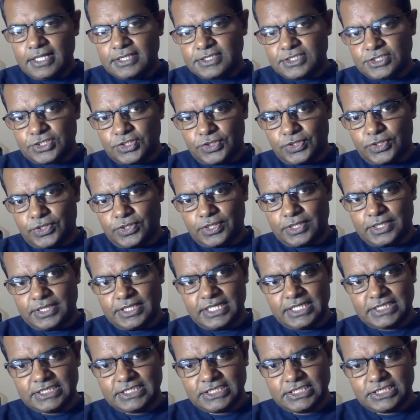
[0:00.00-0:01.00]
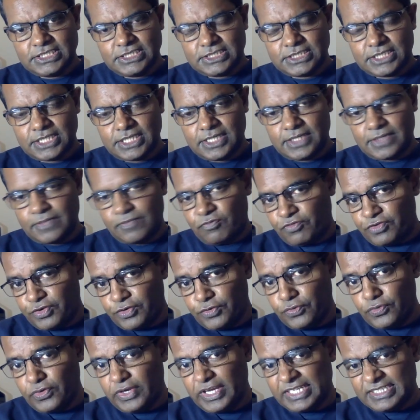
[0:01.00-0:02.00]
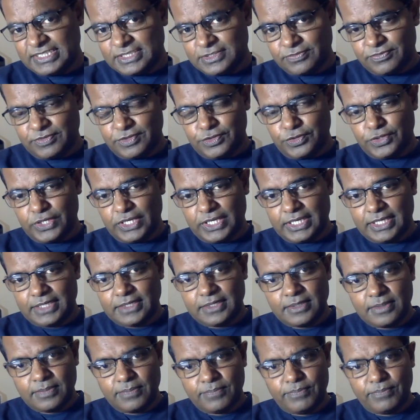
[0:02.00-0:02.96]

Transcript: So there's a few ways of doing it,